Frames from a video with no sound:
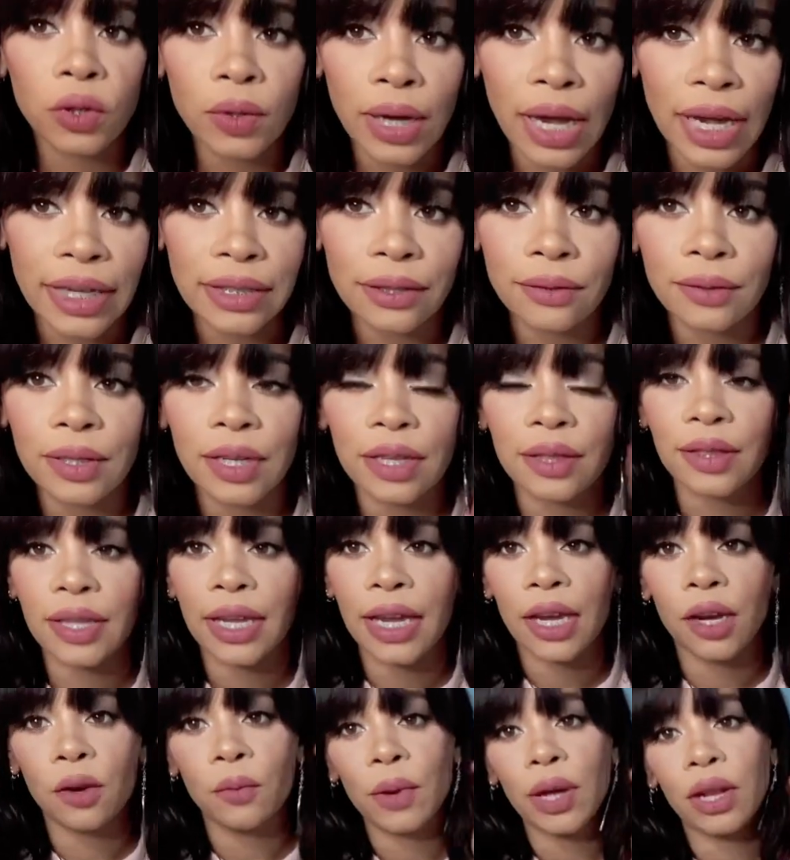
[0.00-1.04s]
guys are gonna
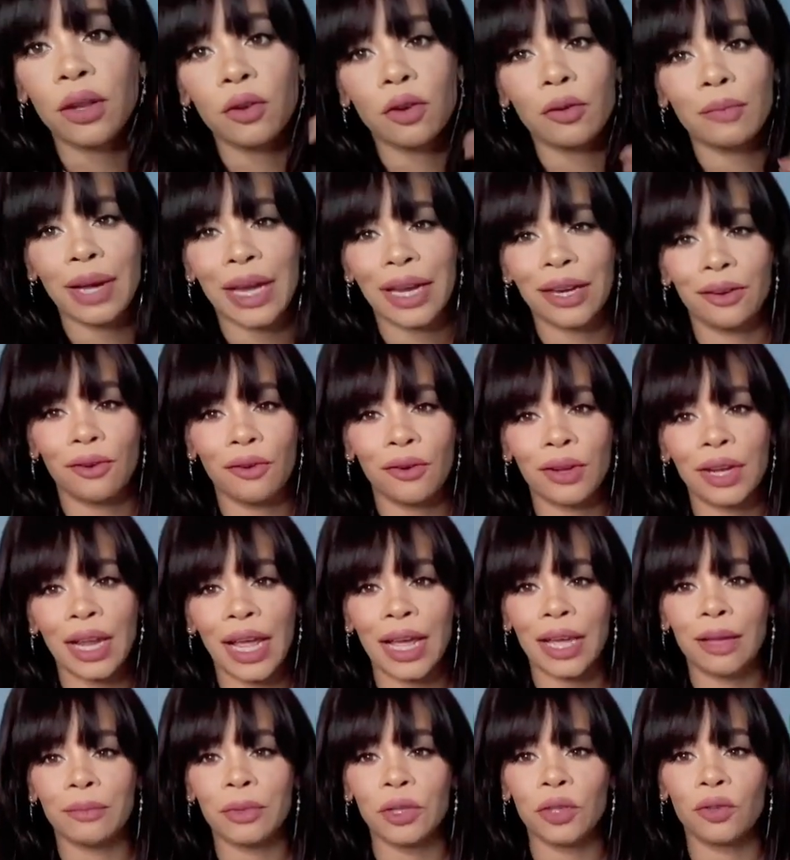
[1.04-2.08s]
think, well, oh my God,
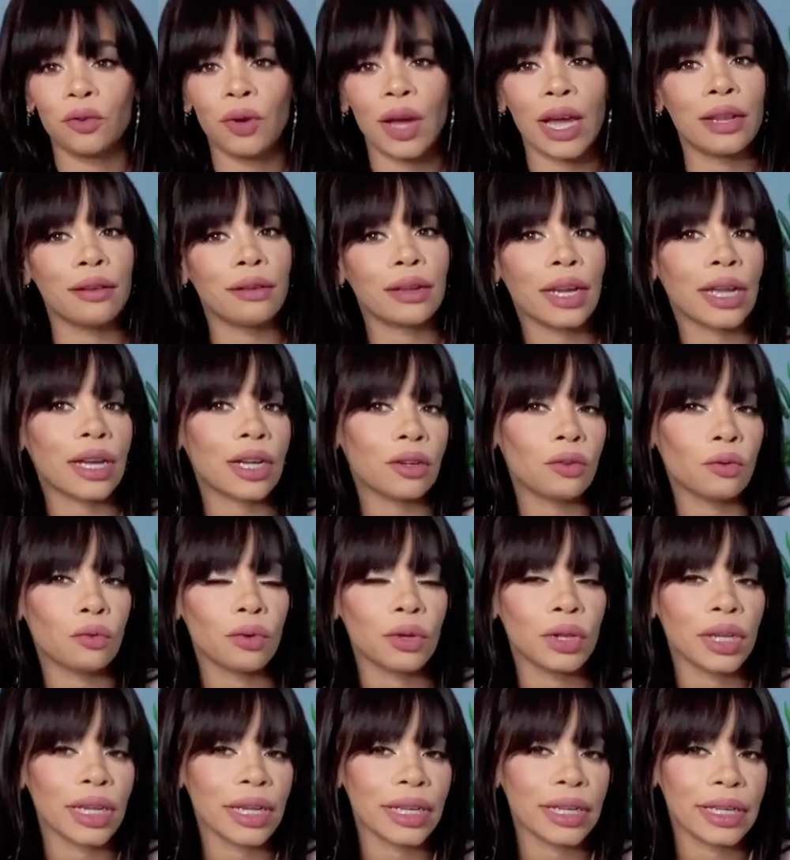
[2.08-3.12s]
you know, I look like an
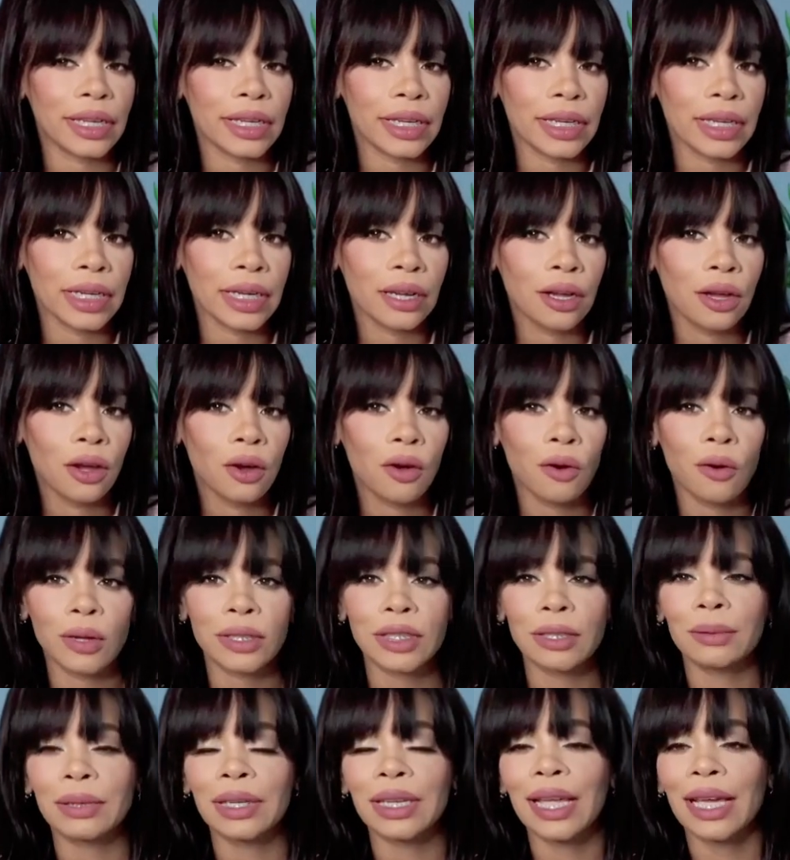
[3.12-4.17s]
old lady or
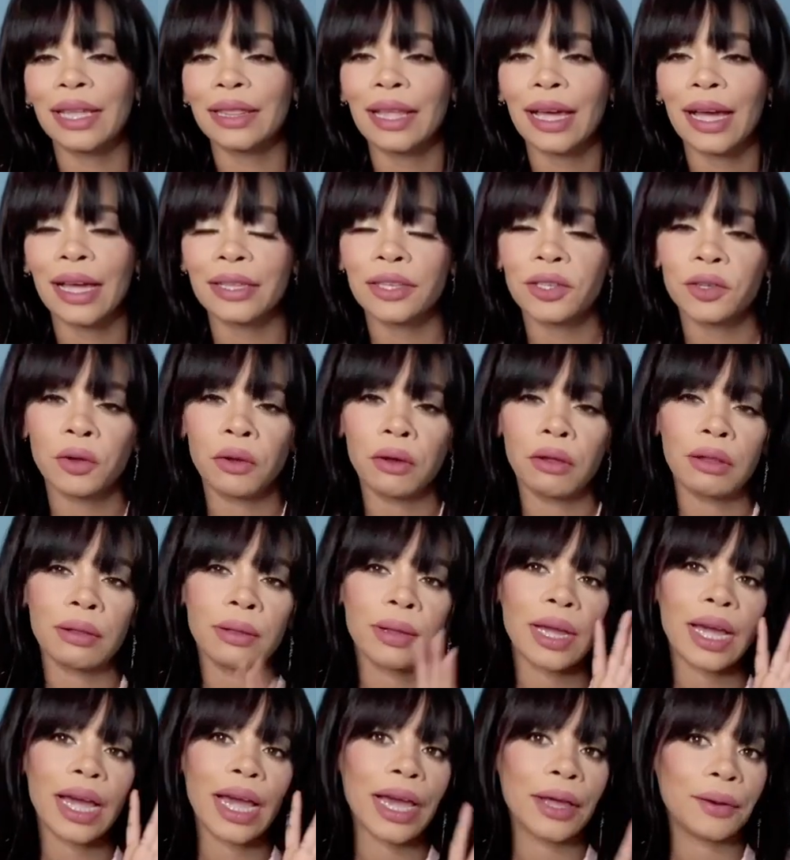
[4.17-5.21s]
something like that, y'all.
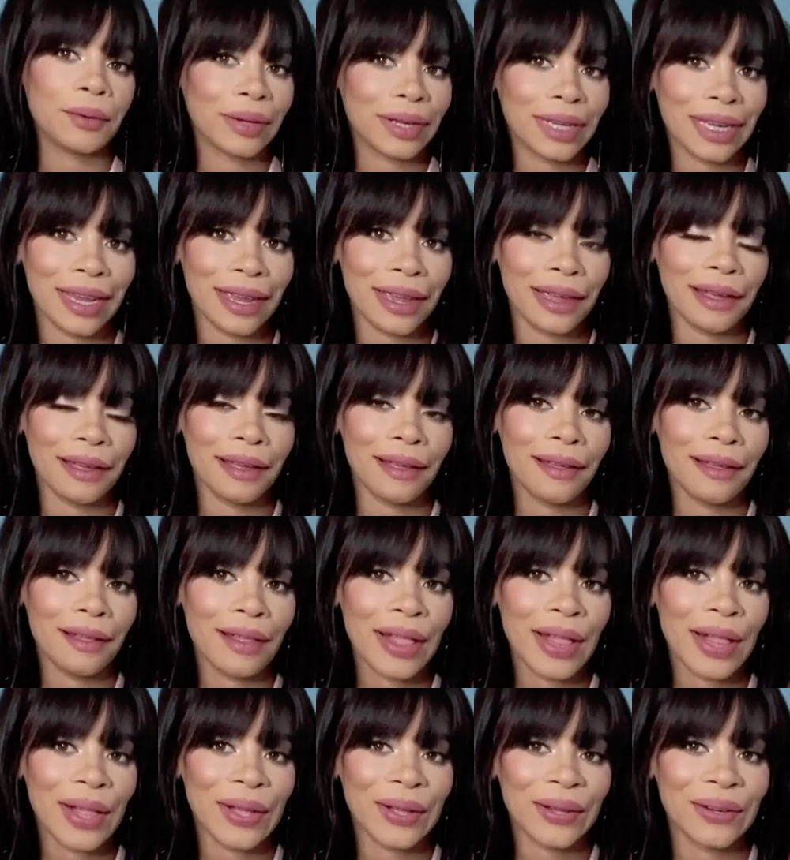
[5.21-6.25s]
I don't care.
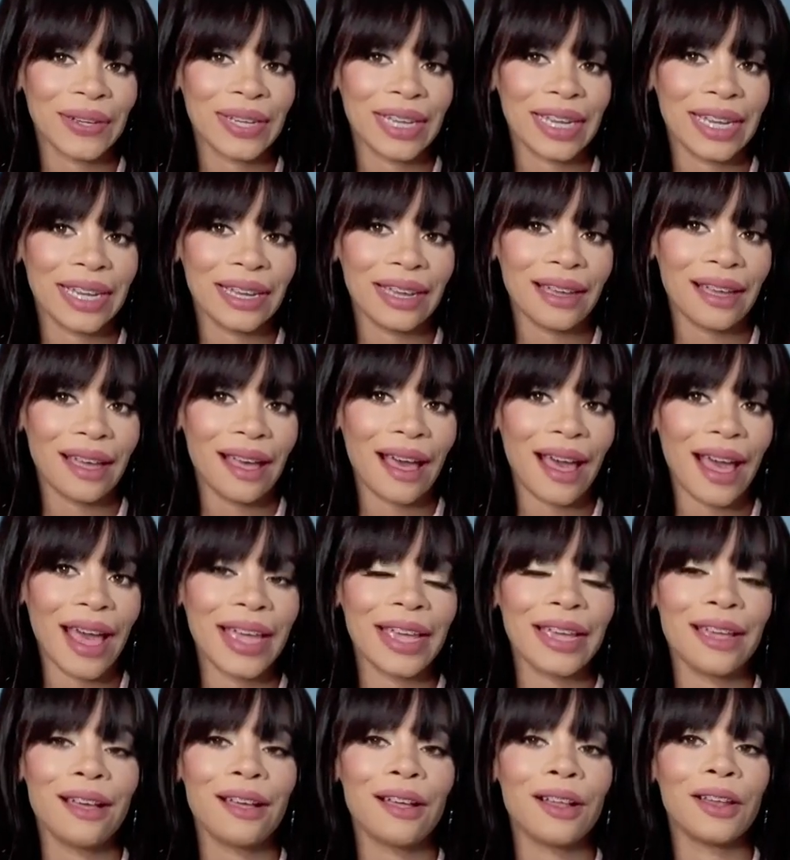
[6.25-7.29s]
Okay,
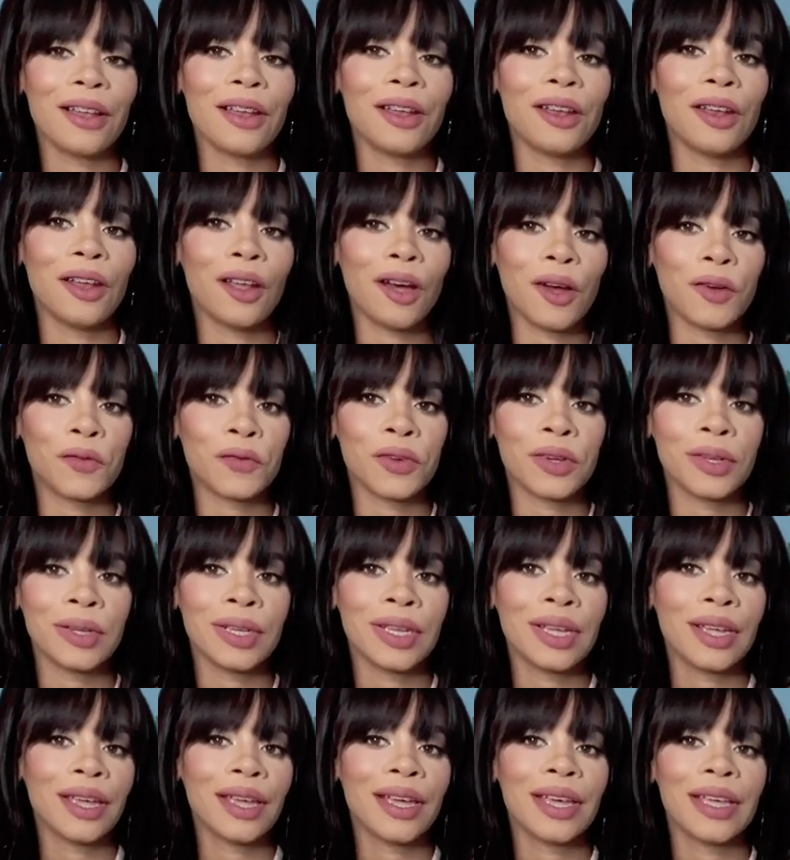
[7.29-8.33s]
I love
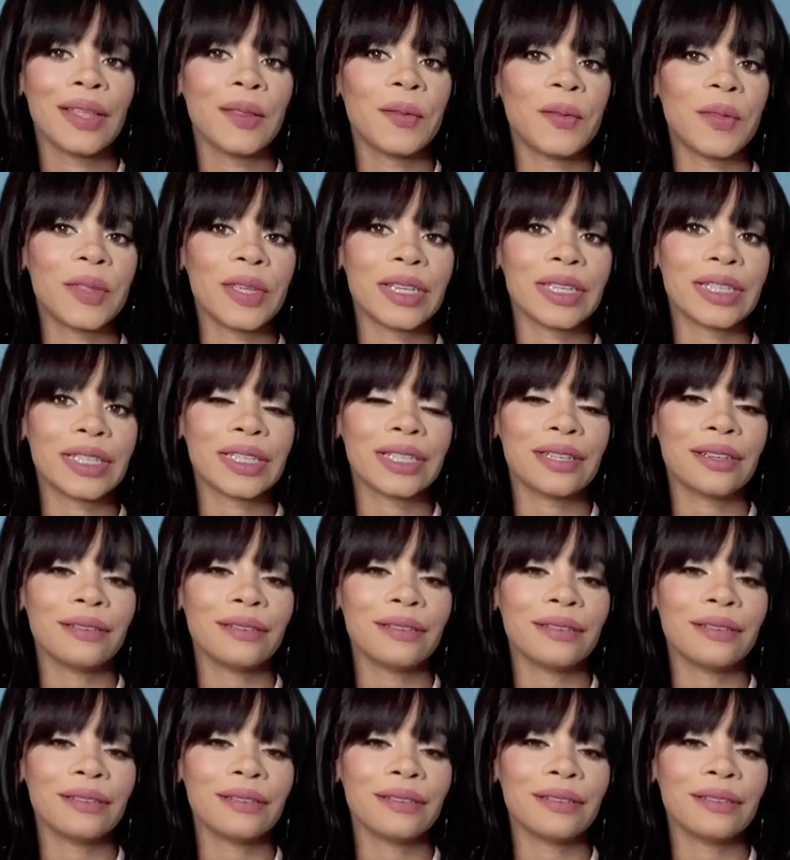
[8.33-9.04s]
this